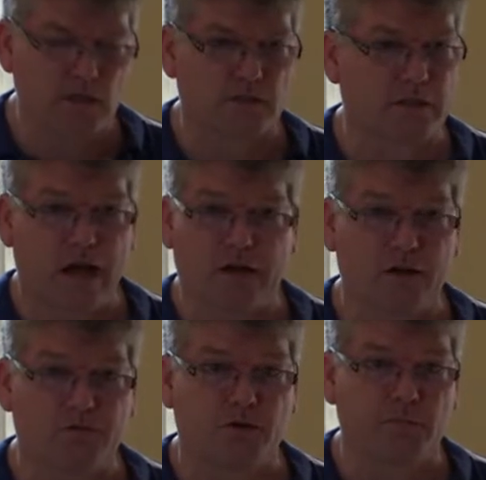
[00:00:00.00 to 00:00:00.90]
It's not
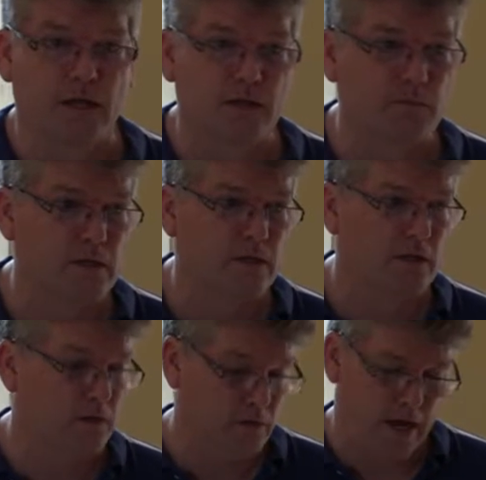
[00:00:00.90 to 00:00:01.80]
good for a man to be alone.